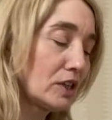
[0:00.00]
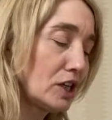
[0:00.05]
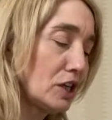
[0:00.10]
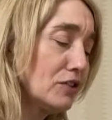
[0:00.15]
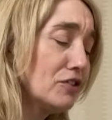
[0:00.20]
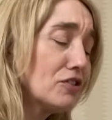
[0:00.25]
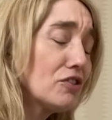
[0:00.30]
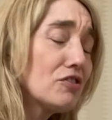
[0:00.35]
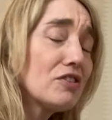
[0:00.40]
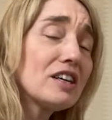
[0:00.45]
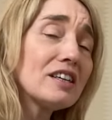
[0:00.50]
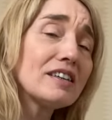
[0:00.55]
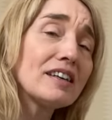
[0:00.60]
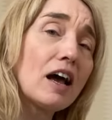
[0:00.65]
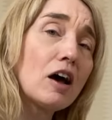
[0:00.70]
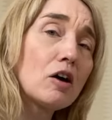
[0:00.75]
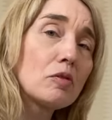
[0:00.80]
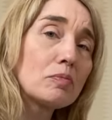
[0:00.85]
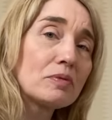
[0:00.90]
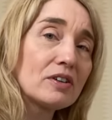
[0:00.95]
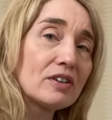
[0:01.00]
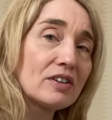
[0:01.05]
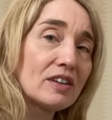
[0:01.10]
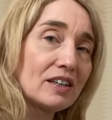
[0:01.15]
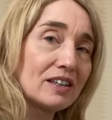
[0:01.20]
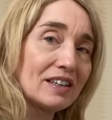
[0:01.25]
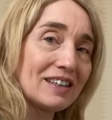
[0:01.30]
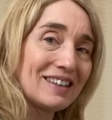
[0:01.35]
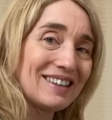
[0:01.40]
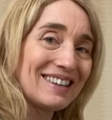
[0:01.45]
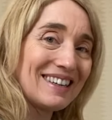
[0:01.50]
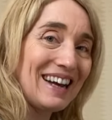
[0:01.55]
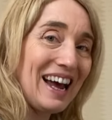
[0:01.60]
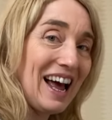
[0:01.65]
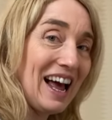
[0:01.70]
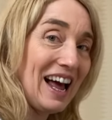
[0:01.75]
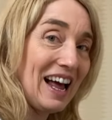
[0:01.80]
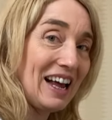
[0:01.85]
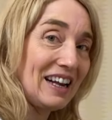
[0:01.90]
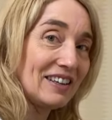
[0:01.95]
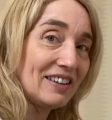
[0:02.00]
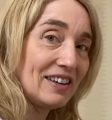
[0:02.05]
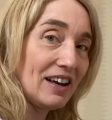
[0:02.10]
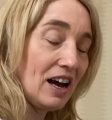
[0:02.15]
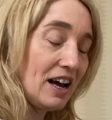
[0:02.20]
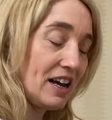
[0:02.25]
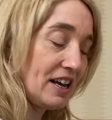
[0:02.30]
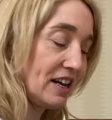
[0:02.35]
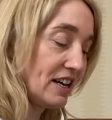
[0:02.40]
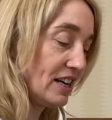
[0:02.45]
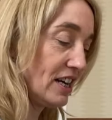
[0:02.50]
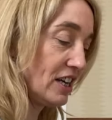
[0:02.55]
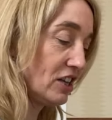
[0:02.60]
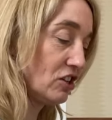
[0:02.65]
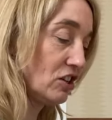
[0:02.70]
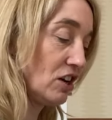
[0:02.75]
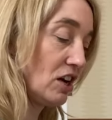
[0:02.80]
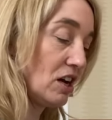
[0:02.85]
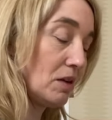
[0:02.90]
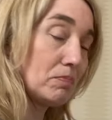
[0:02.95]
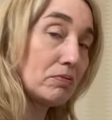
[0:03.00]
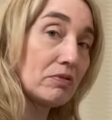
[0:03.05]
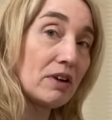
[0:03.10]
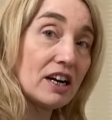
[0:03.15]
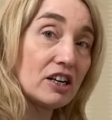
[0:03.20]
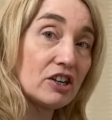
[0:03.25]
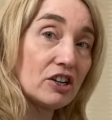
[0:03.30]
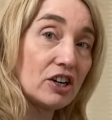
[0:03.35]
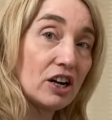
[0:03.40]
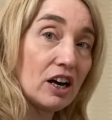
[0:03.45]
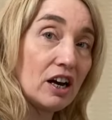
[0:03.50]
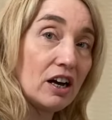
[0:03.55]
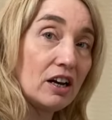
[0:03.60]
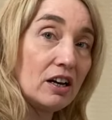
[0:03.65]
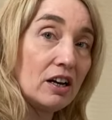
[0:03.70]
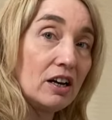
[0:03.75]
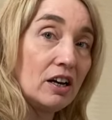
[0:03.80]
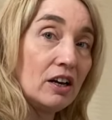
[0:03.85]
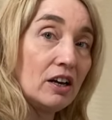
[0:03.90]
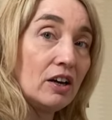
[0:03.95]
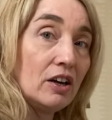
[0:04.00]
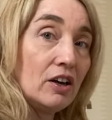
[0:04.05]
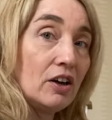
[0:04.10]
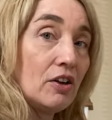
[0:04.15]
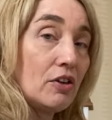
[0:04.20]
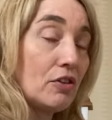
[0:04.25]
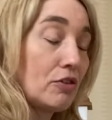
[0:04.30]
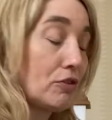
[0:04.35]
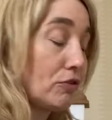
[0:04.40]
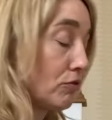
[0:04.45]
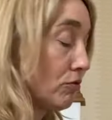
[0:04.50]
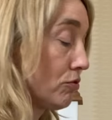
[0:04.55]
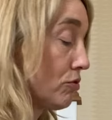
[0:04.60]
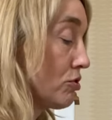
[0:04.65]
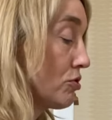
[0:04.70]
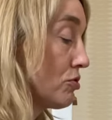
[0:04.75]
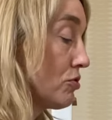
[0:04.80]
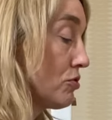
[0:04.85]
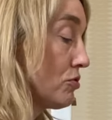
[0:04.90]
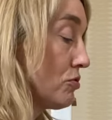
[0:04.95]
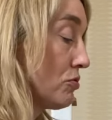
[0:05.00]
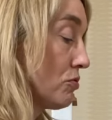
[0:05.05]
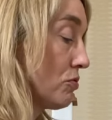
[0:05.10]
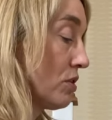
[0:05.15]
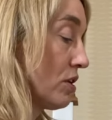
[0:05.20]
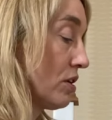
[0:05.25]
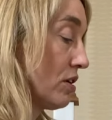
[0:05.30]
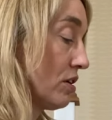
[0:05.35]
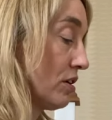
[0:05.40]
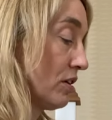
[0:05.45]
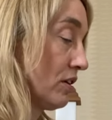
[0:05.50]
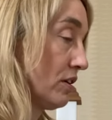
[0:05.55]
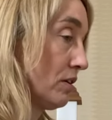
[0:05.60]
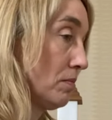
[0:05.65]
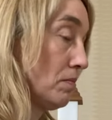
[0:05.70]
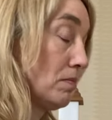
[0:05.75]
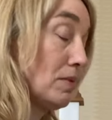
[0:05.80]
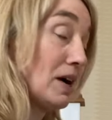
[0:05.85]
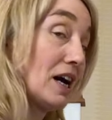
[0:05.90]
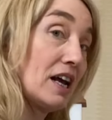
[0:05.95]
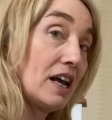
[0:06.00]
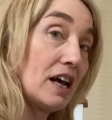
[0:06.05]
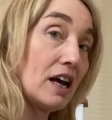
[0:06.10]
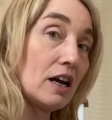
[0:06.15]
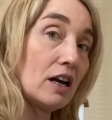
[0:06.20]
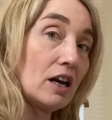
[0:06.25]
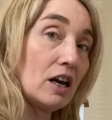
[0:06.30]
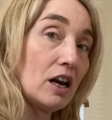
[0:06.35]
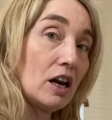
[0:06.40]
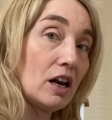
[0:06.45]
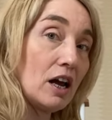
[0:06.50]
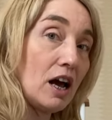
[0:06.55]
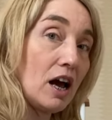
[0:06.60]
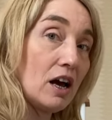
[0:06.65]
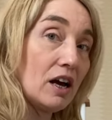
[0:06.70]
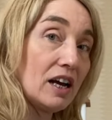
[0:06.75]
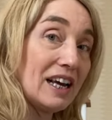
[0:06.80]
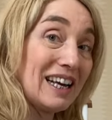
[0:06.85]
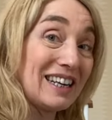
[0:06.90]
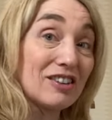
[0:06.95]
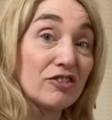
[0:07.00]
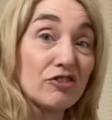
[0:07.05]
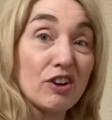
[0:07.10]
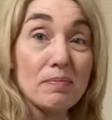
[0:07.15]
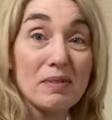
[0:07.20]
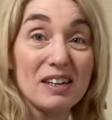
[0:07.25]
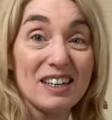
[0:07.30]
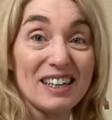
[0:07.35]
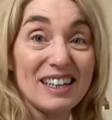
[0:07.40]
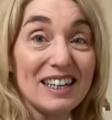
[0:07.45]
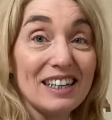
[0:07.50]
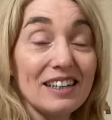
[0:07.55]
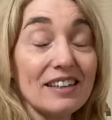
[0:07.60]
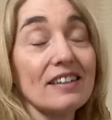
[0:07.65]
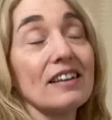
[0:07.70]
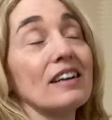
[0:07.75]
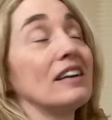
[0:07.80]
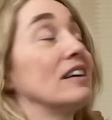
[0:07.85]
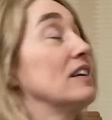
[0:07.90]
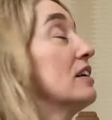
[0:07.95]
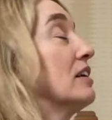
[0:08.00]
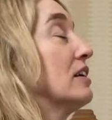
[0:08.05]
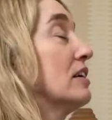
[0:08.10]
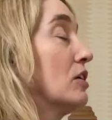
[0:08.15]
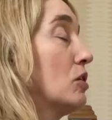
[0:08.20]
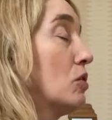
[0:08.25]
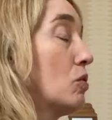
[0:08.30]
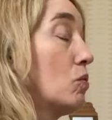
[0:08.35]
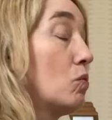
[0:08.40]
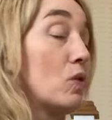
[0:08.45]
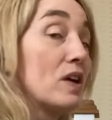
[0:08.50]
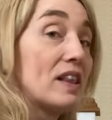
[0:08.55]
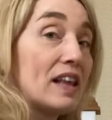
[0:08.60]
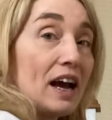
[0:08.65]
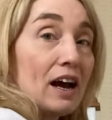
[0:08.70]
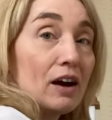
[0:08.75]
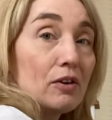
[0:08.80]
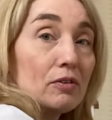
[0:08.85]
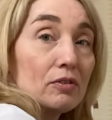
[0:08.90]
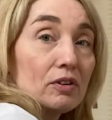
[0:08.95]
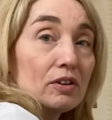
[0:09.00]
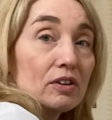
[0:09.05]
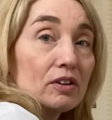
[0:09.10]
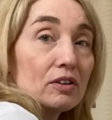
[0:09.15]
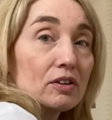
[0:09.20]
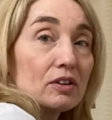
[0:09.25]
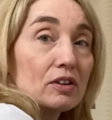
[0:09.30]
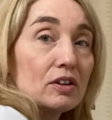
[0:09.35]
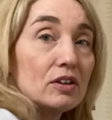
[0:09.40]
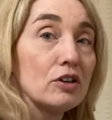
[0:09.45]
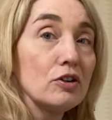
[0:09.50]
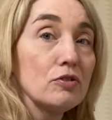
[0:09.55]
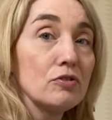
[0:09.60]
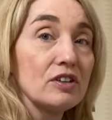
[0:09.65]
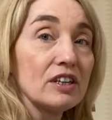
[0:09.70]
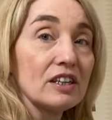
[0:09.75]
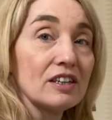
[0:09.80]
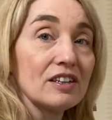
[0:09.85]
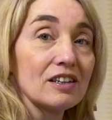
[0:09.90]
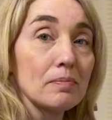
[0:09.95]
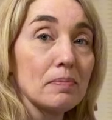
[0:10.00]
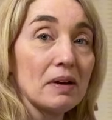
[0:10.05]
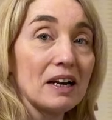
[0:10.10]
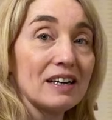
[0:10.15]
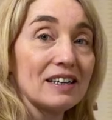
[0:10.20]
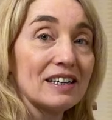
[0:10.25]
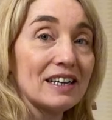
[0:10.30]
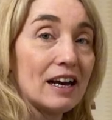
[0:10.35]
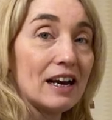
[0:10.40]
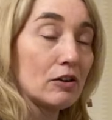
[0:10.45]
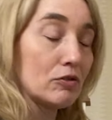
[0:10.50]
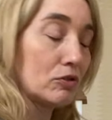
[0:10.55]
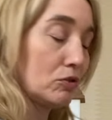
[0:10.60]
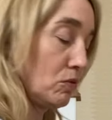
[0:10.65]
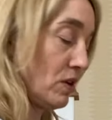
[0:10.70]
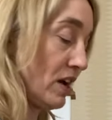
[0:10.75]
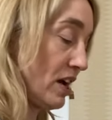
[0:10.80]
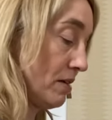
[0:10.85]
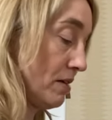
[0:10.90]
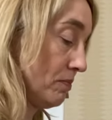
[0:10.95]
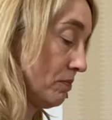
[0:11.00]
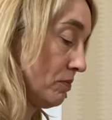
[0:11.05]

So this helps us understand that I can exert pressure through my extremities without losing stability elsewhere.